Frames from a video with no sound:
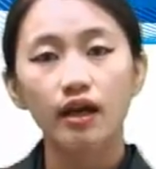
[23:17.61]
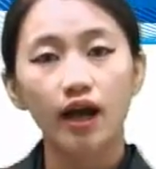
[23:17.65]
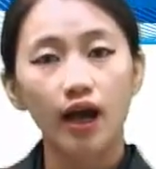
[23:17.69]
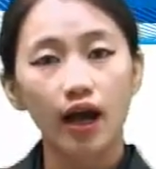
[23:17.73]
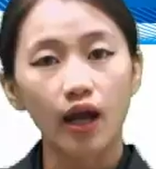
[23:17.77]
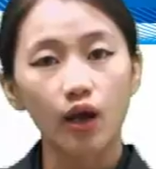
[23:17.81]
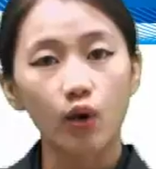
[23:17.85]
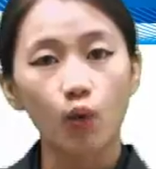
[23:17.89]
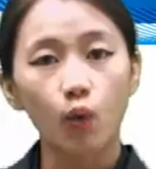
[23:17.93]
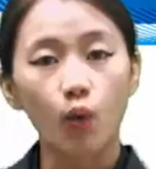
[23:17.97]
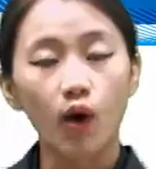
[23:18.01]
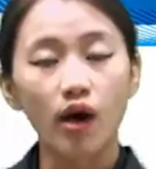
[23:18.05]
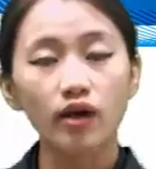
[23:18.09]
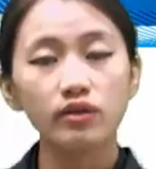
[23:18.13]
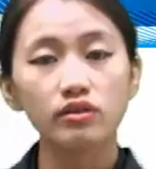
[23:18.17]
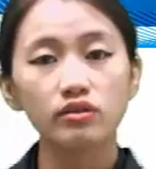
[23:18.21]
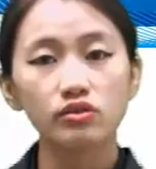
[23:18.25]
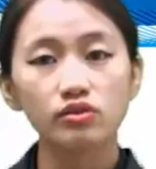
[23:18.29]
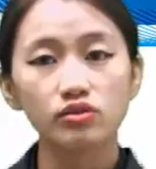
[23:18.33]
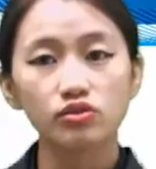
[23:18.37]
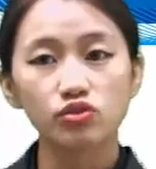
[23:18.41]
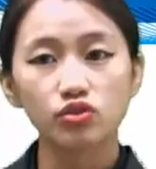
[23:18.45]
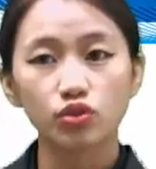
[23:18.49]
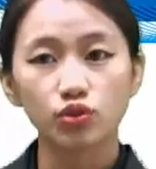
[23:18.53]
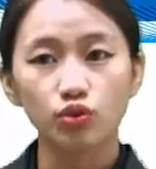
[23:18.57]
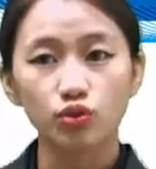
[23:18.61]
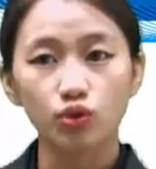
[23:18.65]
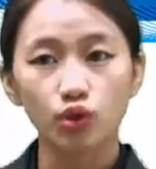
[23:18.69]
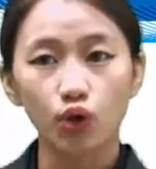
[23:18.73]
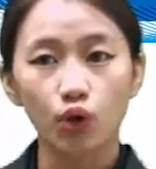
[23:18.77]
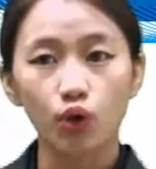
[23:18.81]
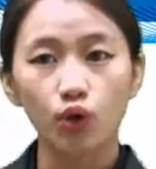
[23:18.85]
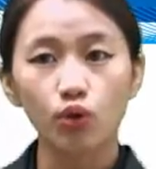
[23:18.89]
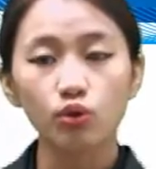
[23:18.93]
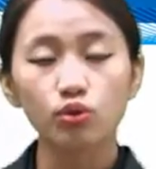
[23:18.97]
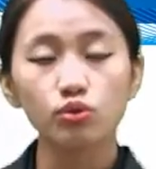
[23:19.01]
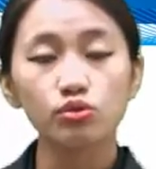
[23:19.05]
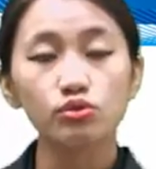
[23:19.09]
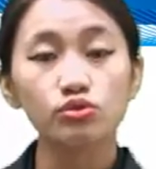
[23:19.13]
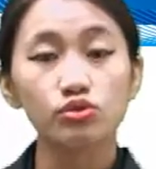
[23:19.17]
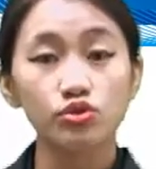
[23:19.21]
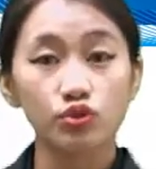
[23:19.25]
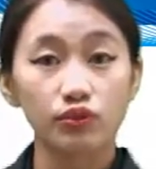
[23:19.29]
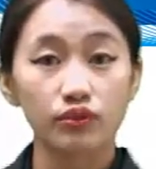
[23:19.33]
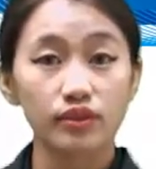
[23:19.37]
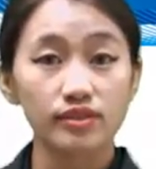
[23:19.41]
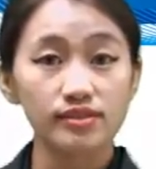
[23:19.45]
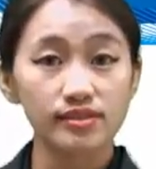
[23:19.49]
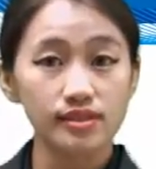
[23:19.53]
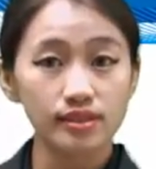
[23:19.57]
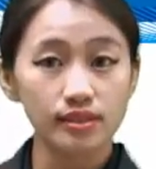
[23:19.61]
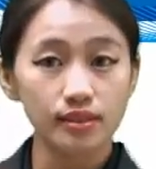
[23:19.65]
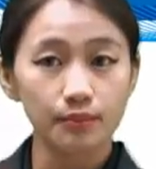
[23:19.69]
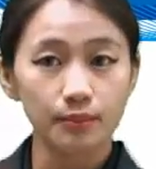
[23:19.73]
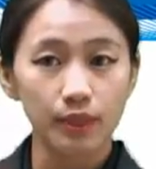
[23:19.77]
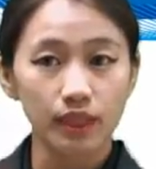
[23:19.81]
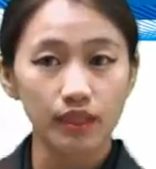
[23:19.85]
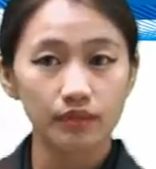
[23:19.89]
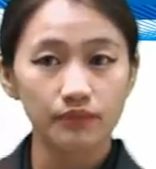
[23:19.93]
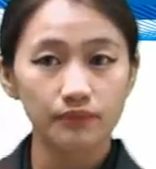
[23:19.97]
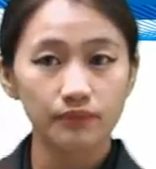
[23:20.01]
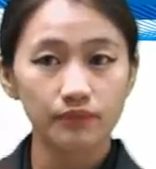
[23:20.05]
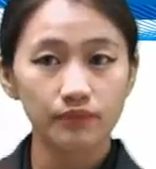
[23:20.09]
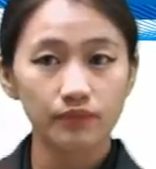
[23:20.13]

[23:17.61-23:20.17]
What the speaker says: I want to go to the cinema.